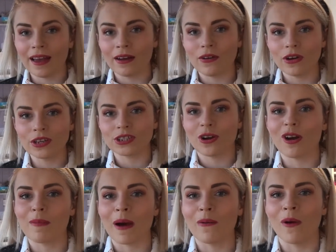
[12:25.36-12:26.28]
am going to
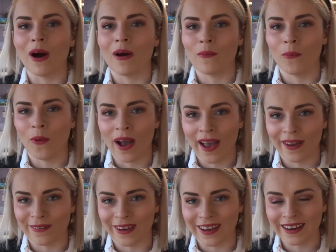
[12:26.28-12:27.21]
talk about what I'm
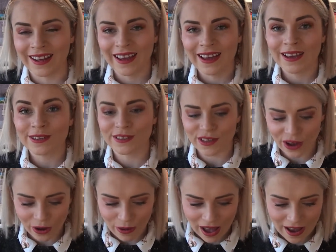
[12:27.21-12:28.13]
wearing. So,
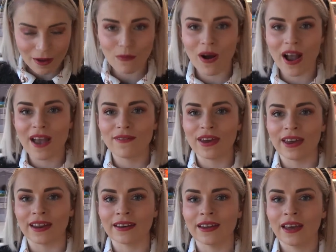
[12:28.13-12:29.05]
I am
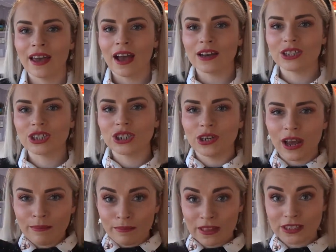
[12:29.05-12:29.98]
wearing
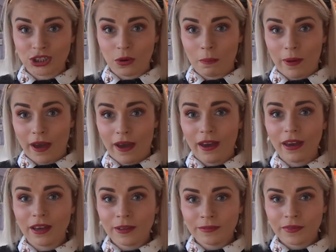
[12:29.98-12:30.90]
this jumper.
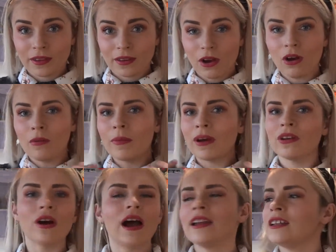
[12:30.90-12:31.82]
Oh, my
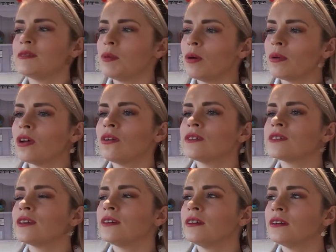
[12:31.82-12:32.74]
nose, I need to blow my
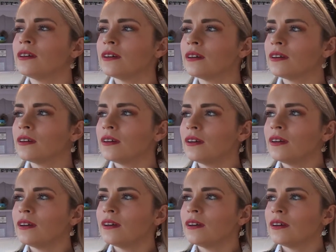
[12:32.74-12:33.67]
nose.
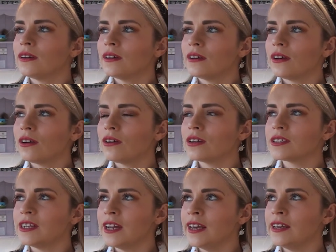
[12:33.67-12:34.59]
I'm going to
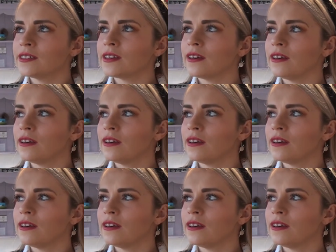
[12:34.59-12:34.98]
sneeze.